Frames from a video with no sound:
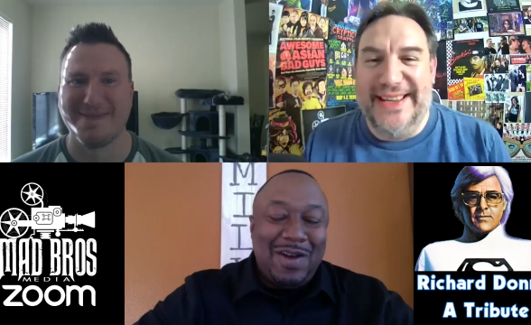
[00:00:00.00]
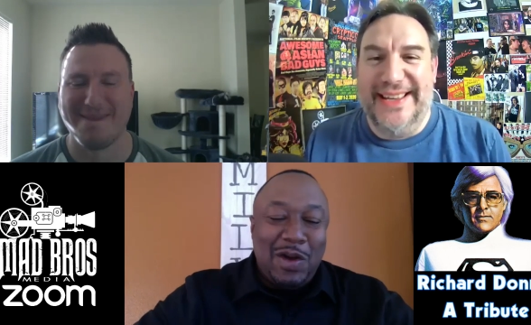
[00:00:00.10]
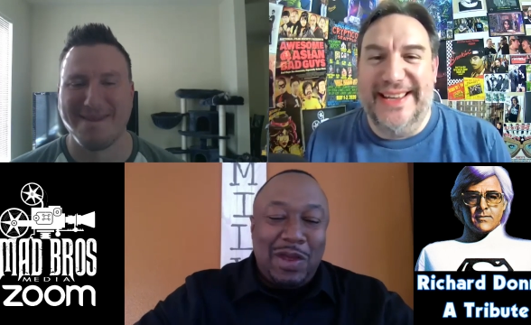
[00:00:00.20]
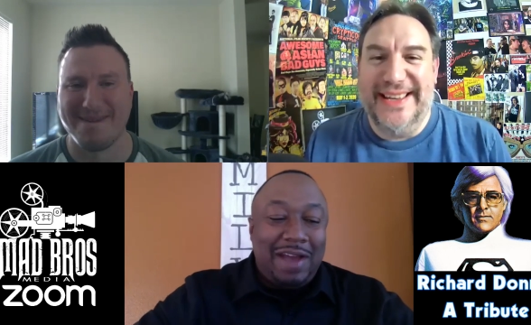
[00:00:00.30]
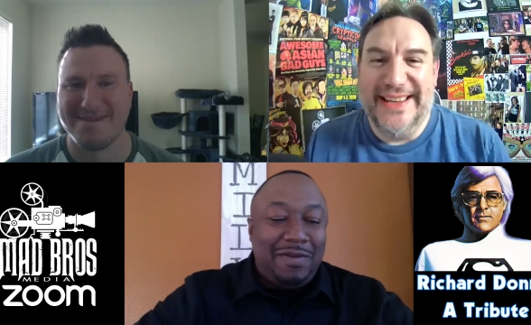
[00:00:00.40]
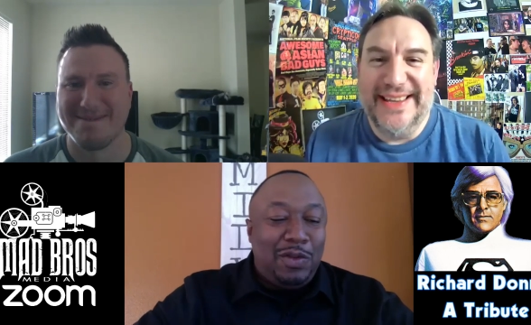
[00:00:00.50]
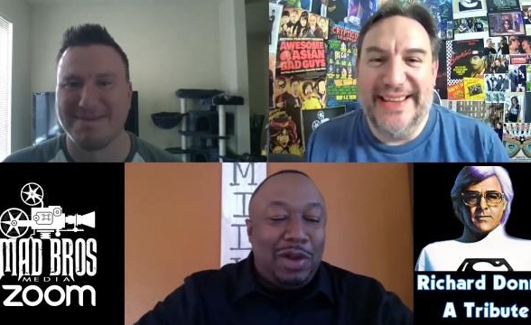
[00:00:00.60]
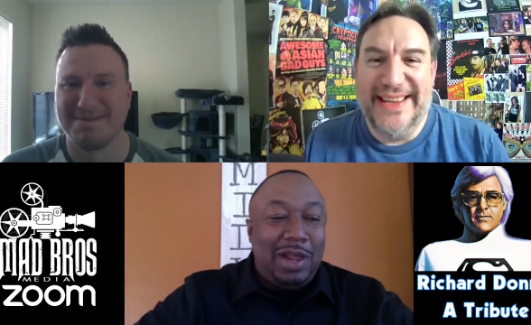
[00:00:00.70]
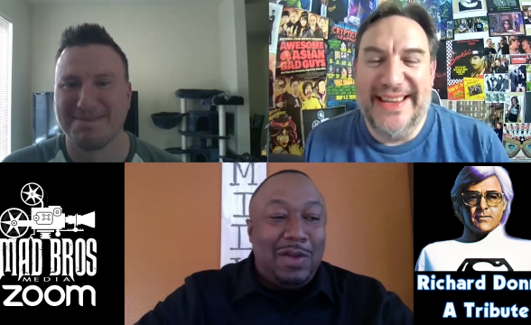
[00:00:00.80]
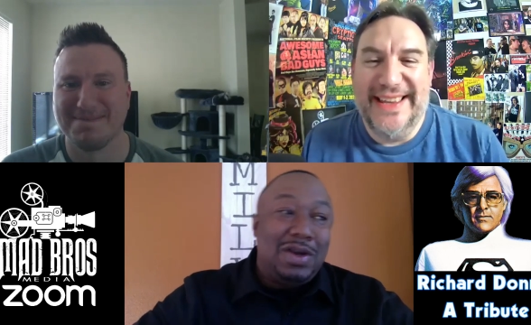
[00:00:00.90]
Speaker 1: oh yeah, if you
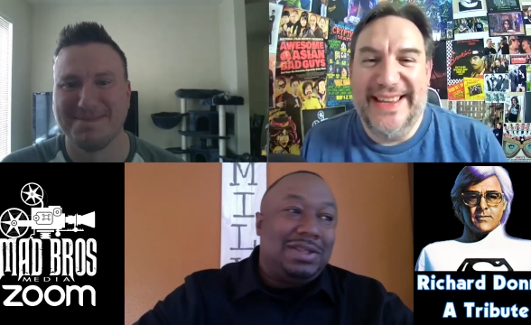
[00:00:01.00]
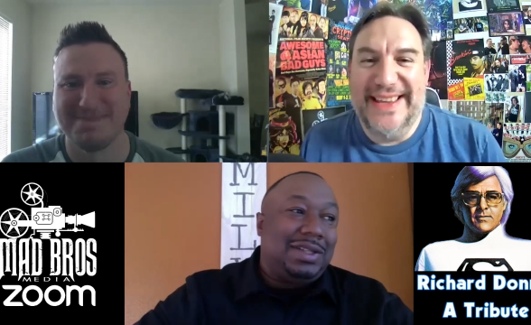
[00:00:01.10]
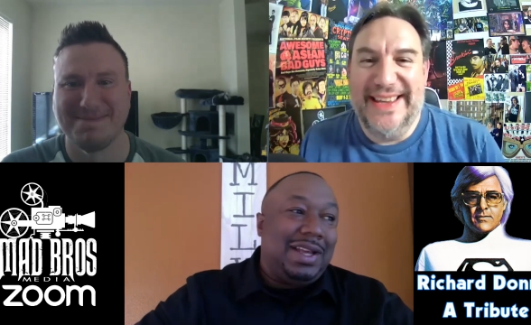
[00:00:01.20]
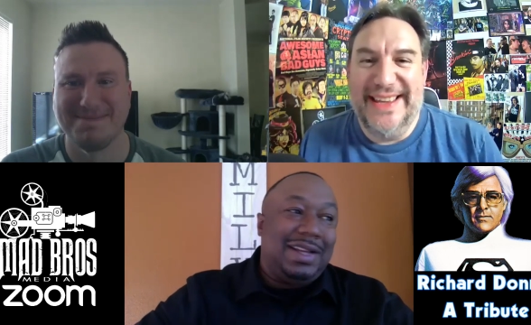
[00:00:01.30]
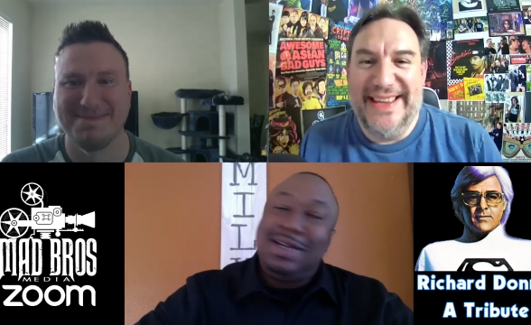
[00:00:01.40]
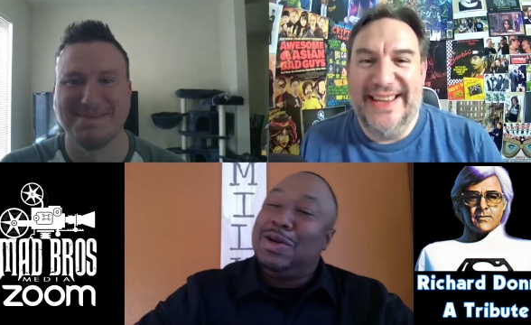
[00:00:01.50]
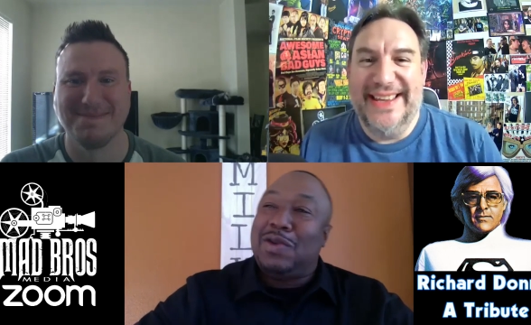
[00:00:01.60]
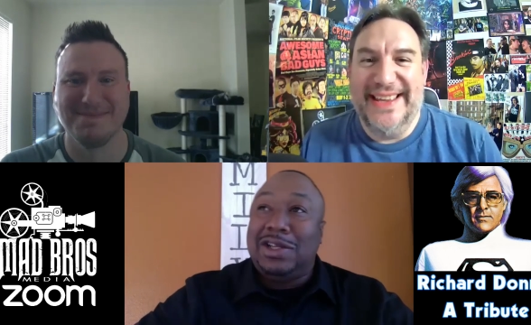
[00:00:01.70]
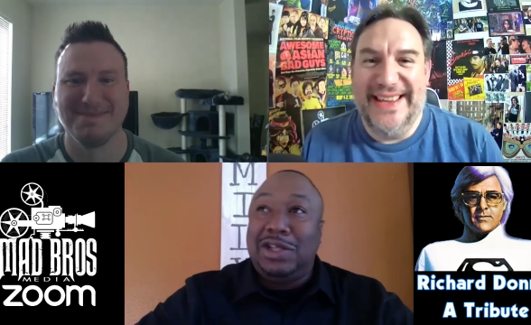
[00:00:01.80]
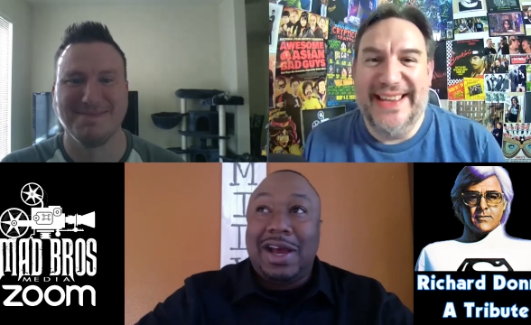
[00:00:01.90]
really want to see it done
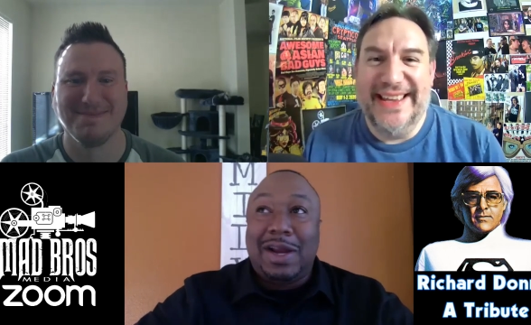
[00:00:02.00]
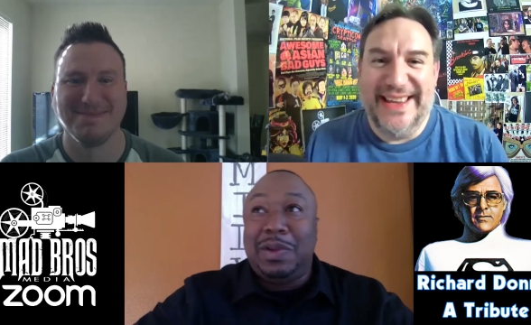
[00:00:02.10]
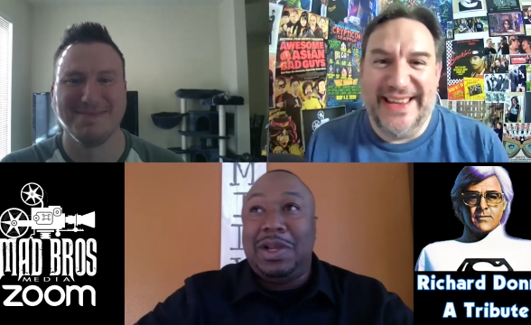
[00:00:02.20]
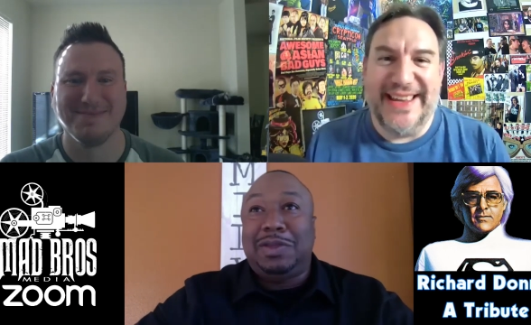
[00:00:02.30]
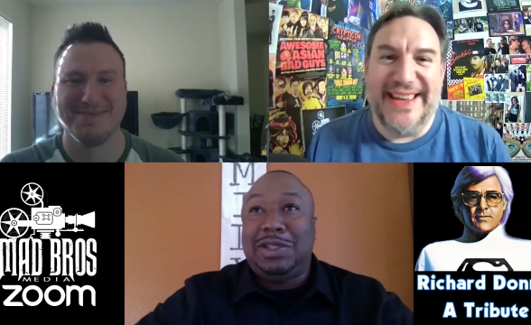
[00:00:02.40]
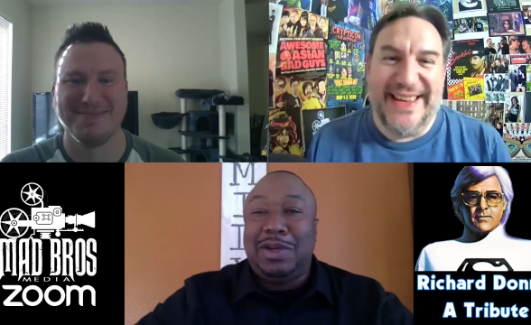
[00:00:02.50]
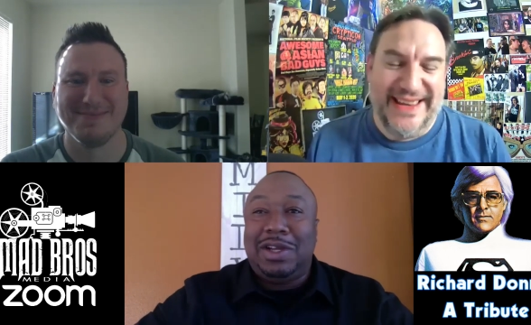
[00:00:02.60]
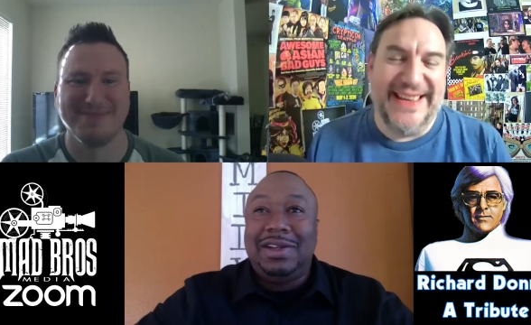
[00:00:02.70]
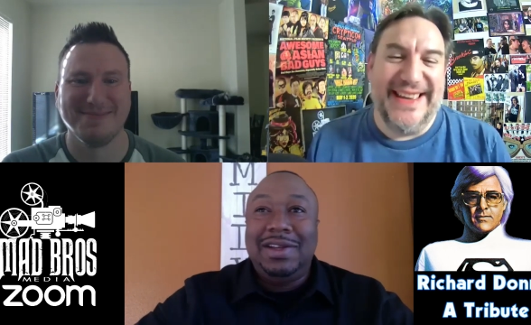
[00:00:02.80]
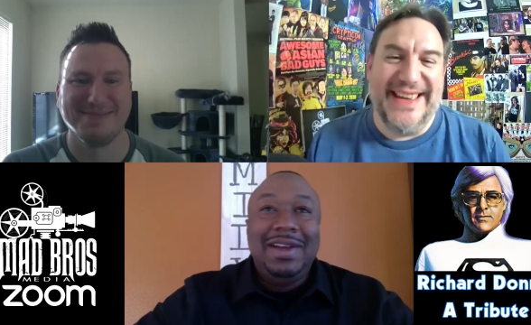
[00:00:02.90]
right, you got to pull up some of
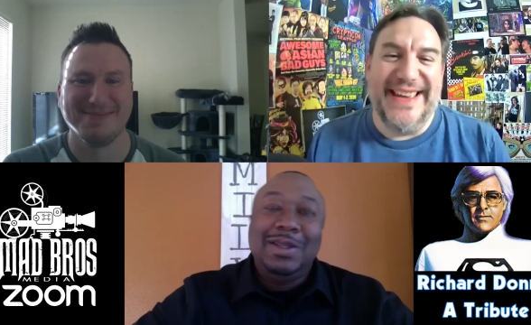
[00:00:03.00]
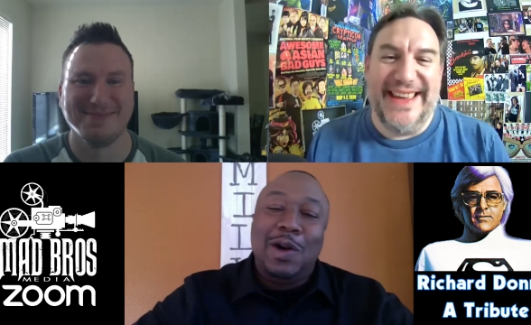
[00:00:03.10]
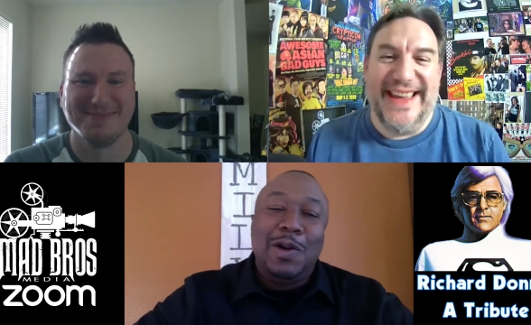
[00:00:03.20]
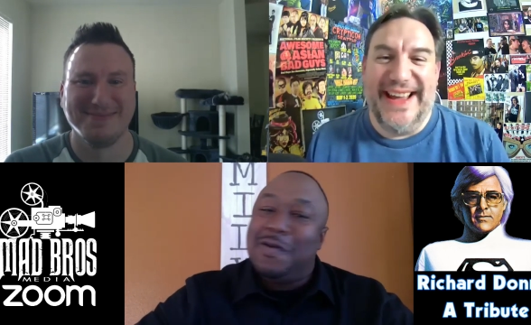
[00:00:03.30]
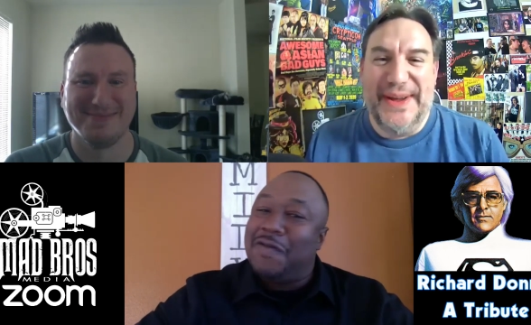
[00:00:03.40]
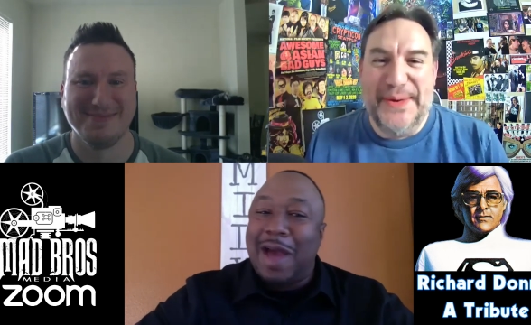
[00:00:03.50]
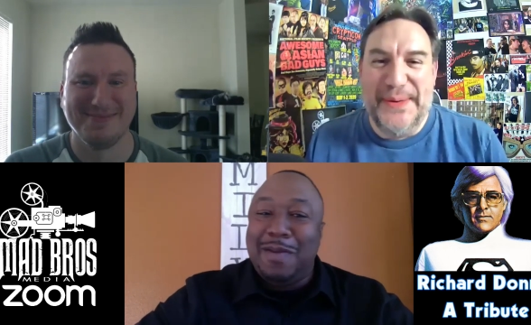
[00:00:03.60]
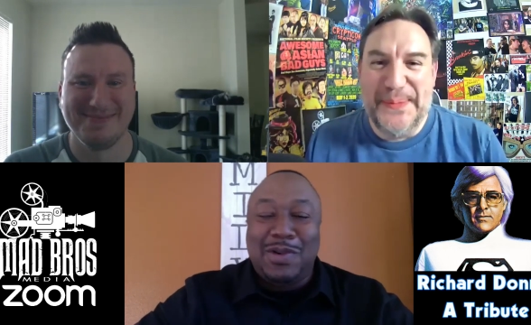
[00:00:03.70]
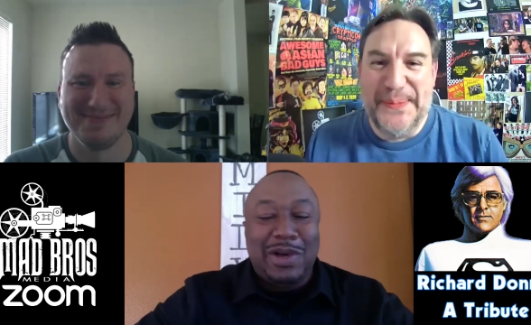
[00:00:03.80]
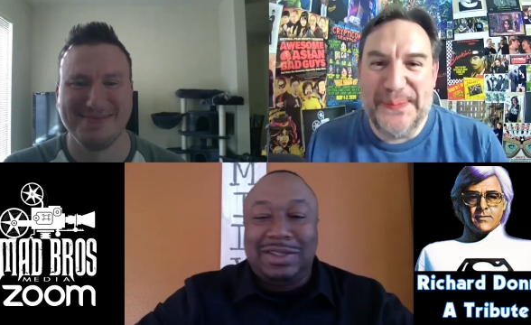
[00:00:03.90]
the yeah
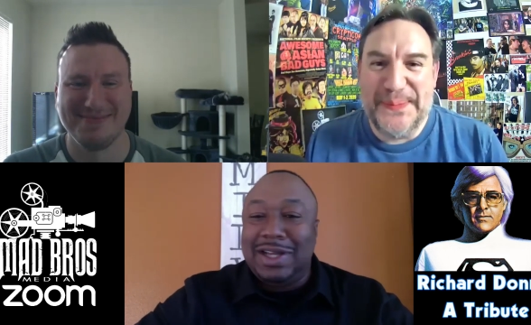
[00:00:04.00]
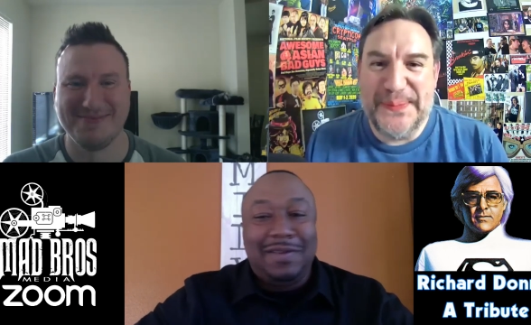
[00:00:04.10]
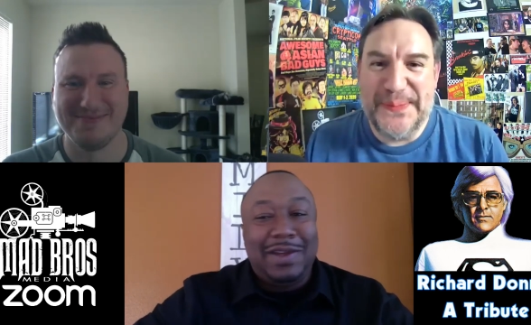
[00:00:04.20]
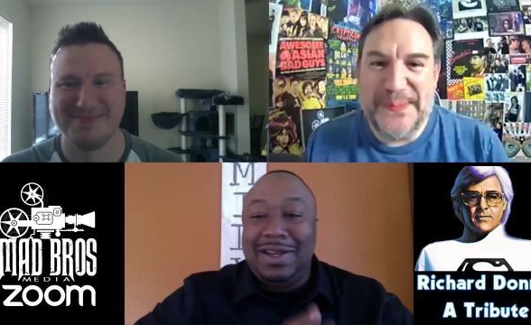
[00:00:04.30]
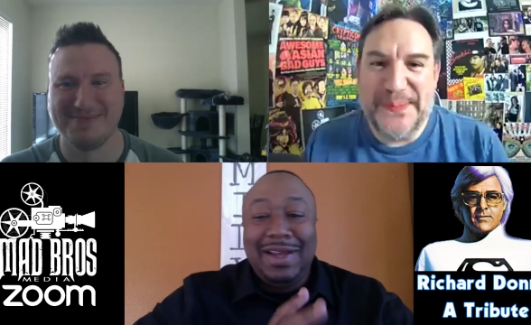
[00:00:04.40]
stuff. It